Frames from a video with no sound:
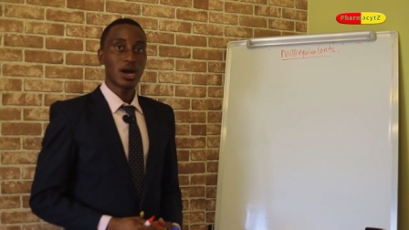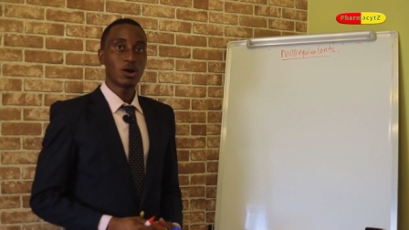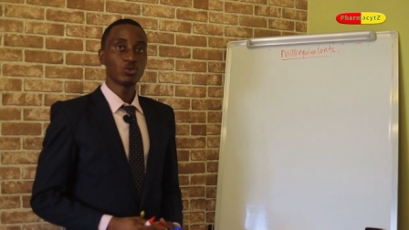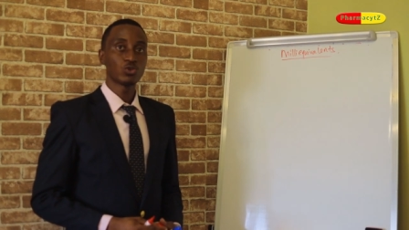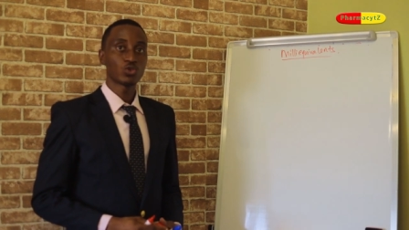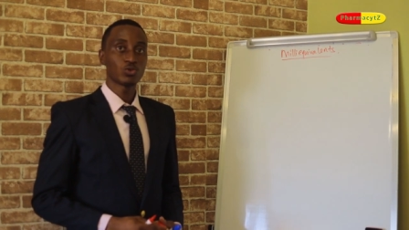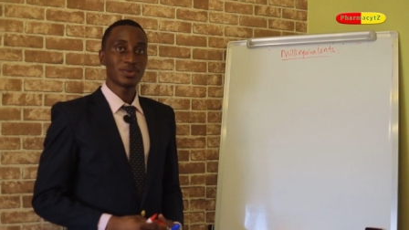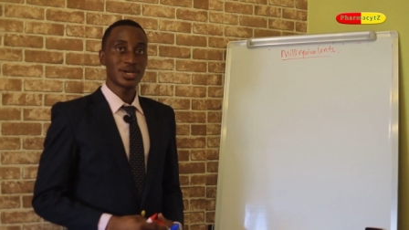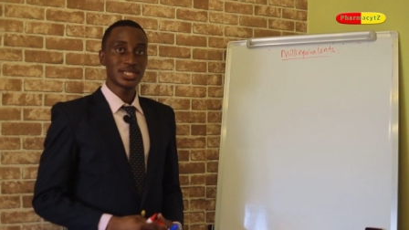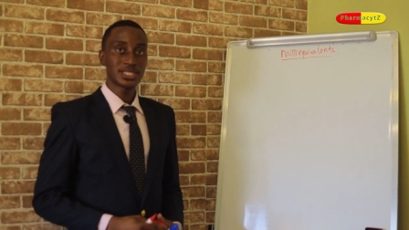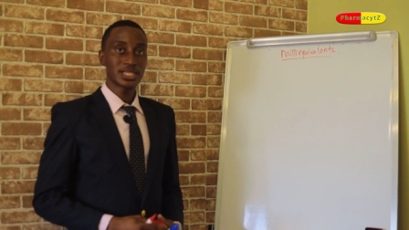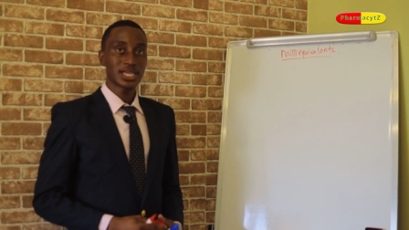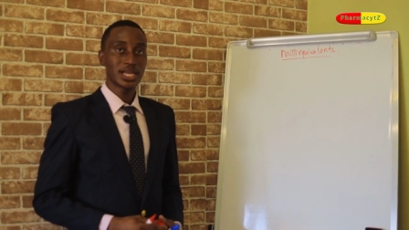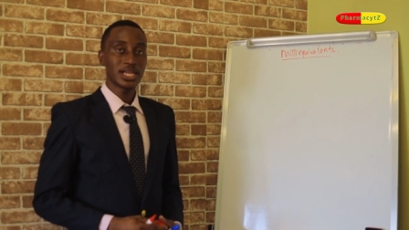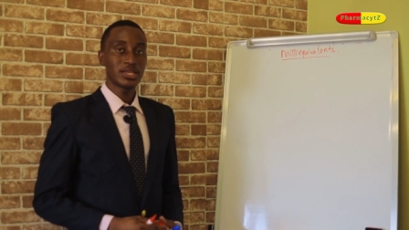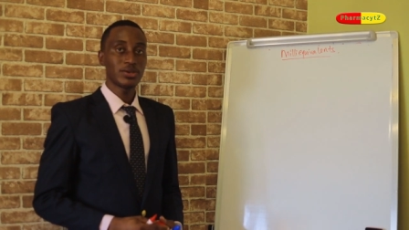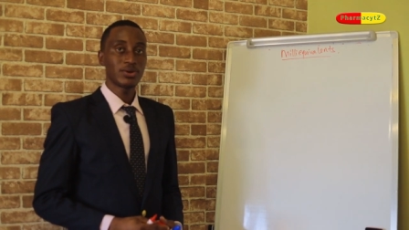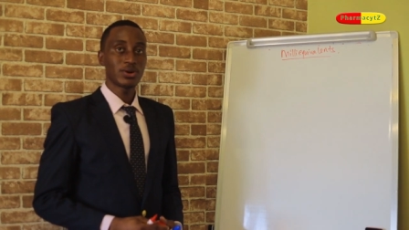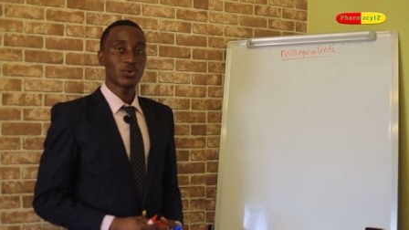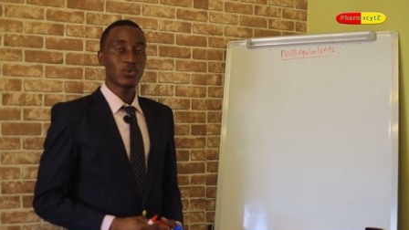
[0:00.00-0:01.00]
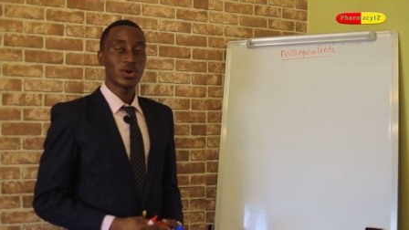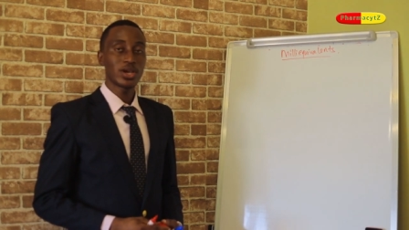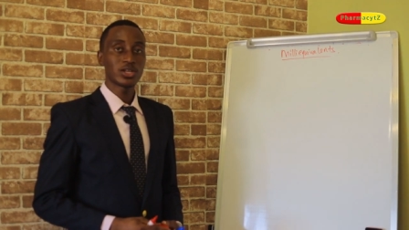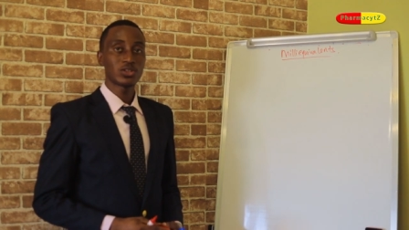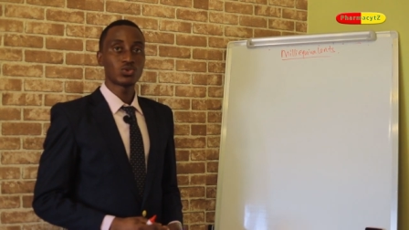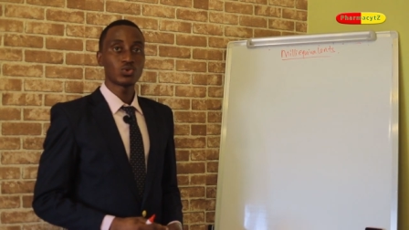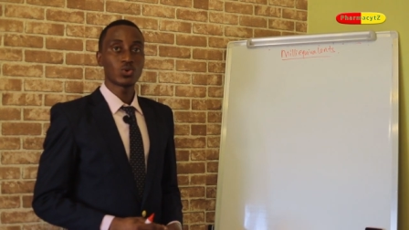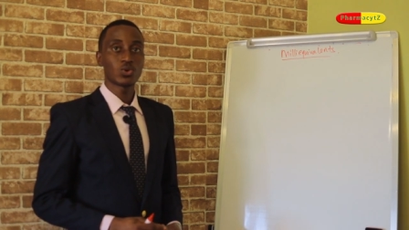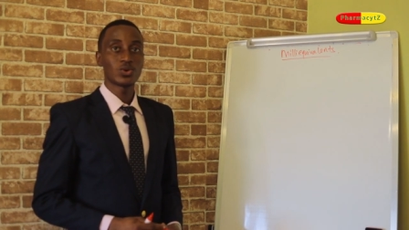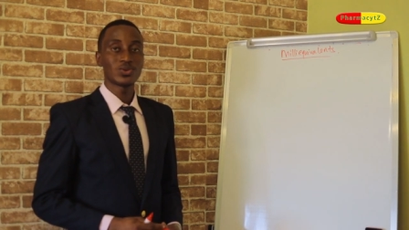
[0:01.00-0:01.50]
automatically you are
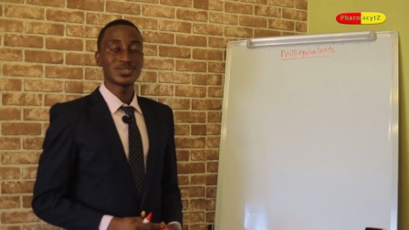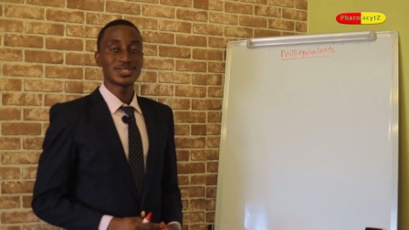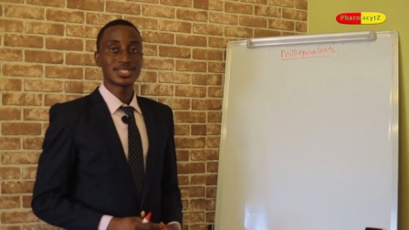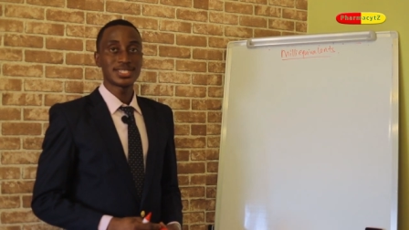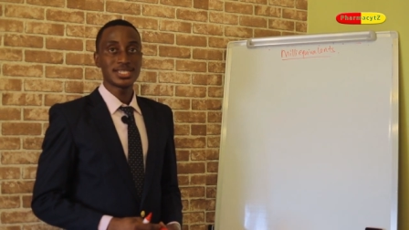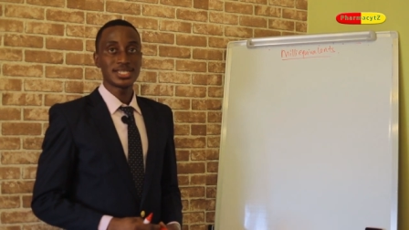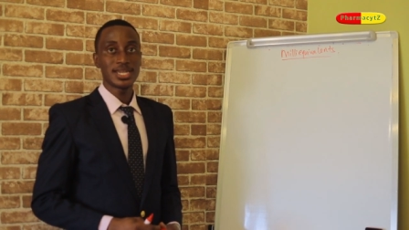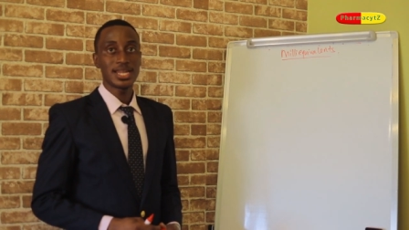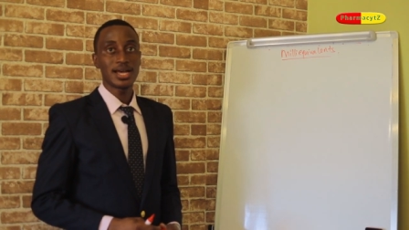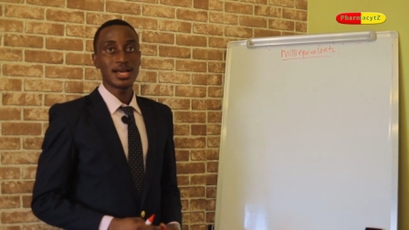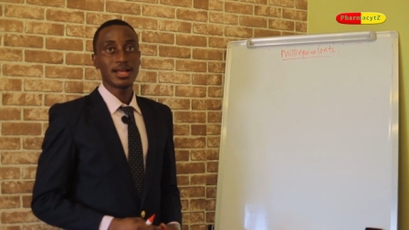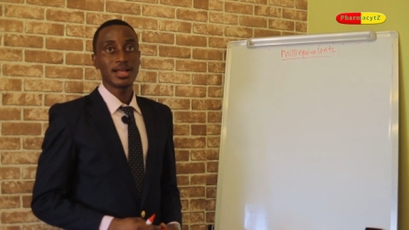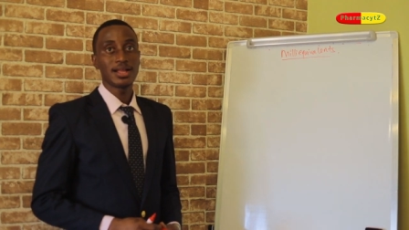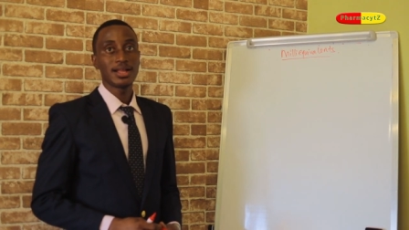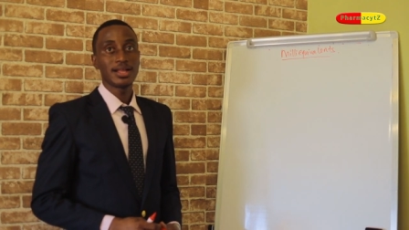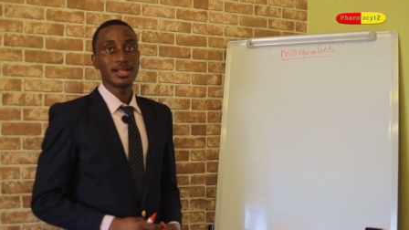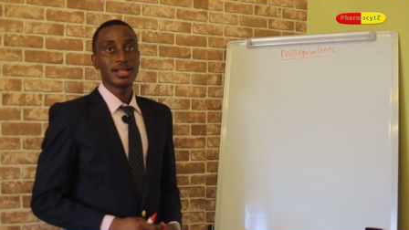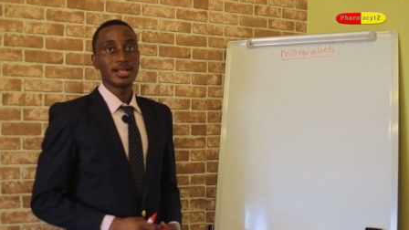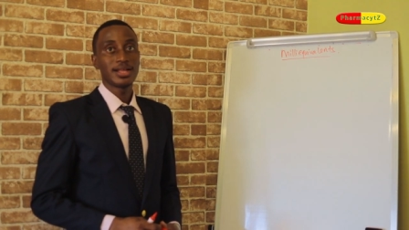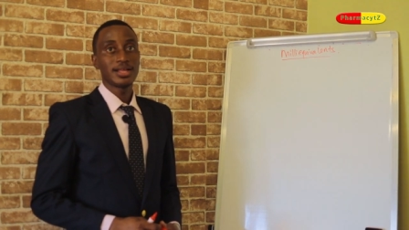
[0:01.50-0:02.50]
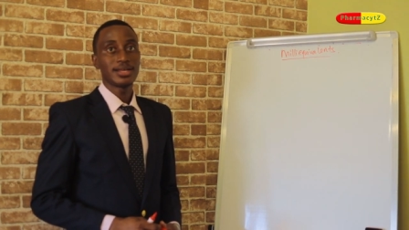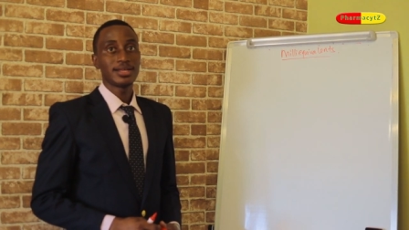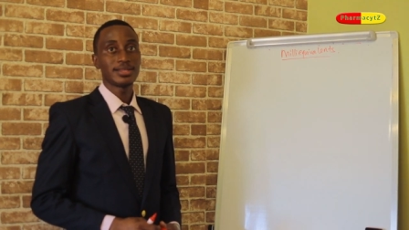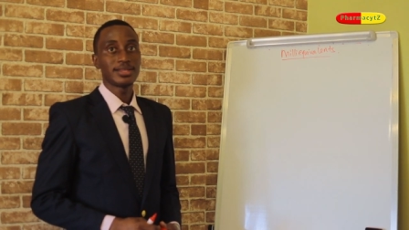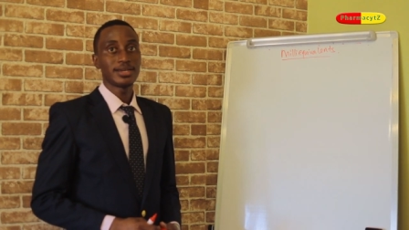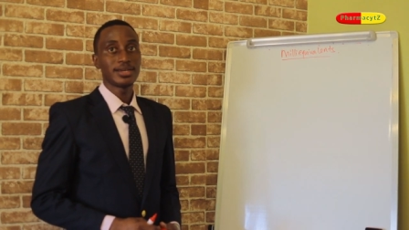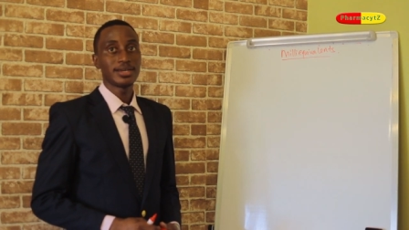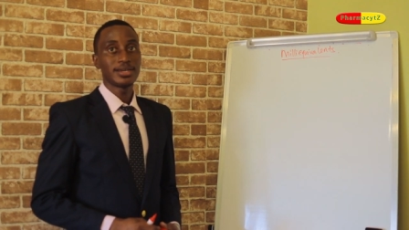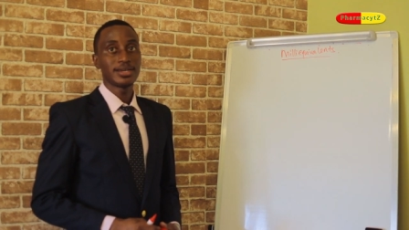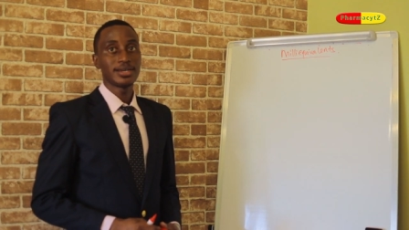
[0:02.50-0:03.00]
going to consider
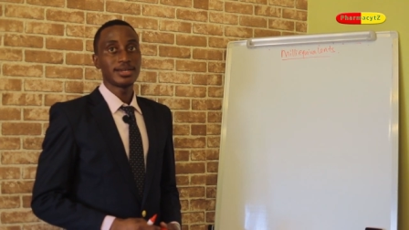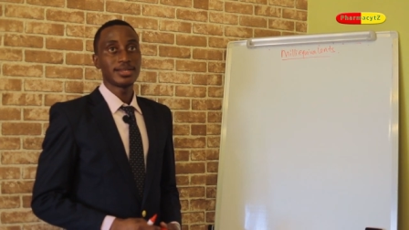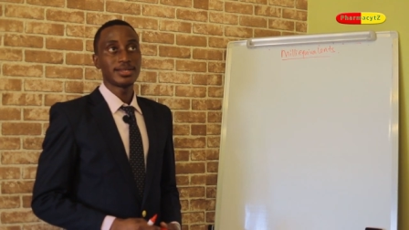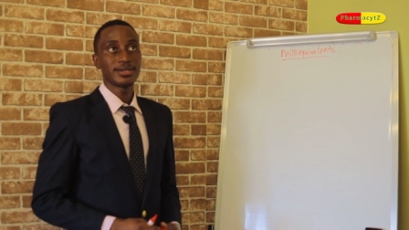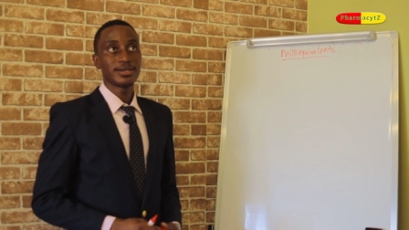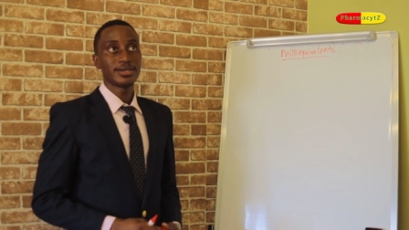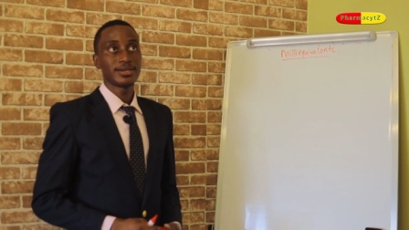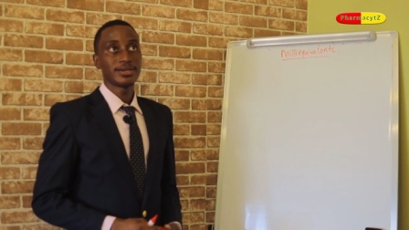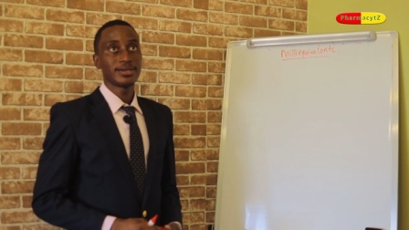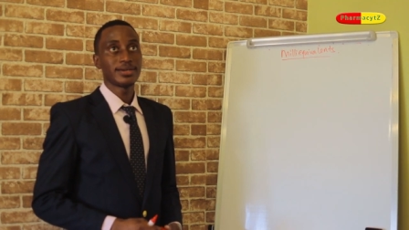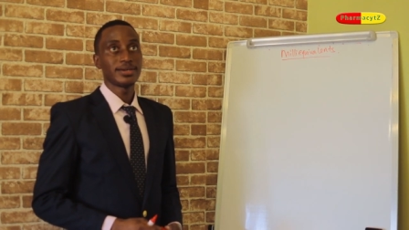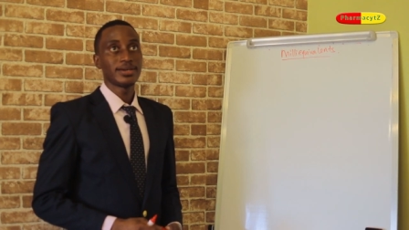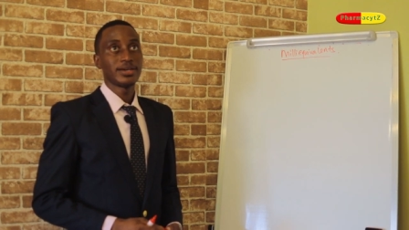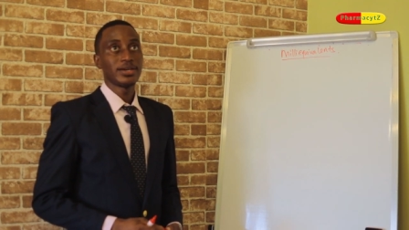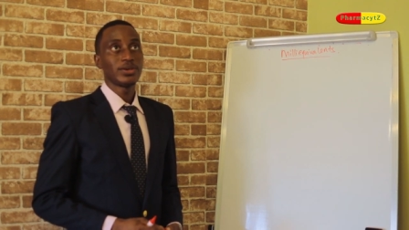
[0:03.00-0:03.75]
the